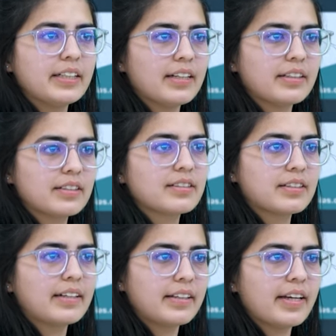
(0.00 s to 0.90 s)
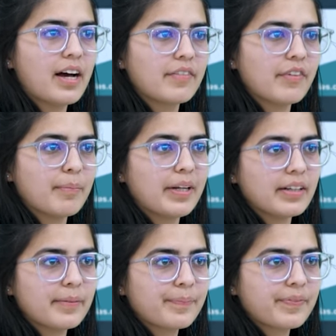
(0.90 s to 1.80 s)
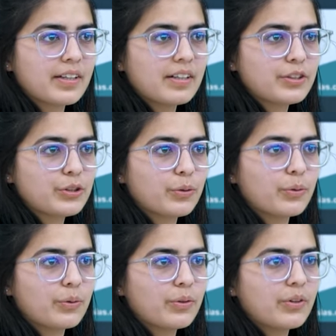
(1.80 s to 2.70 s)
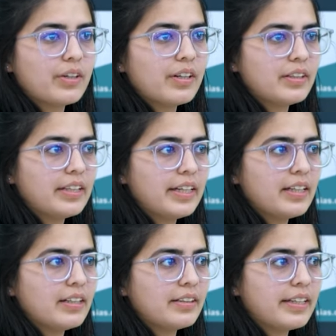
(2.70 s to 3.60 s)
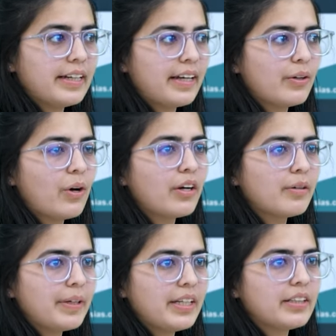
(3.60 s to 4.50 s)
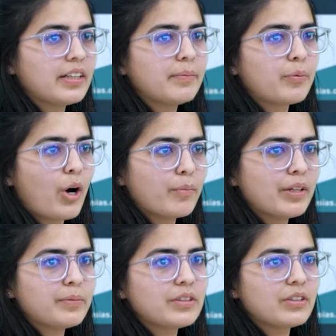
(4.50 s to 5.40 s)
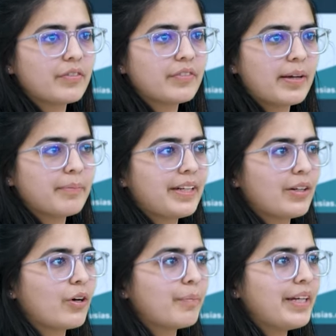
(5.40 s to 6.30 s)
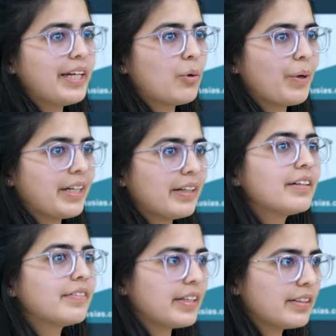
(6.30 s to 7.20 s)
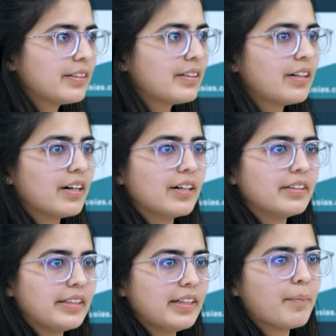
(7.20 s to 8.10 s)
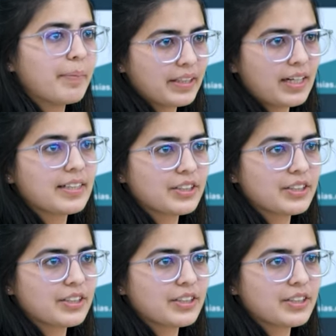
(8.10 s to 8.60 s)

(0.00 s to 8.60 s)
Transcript: that is, that they are women. So they cannot be, the problems of them cannot be equated with the upper caste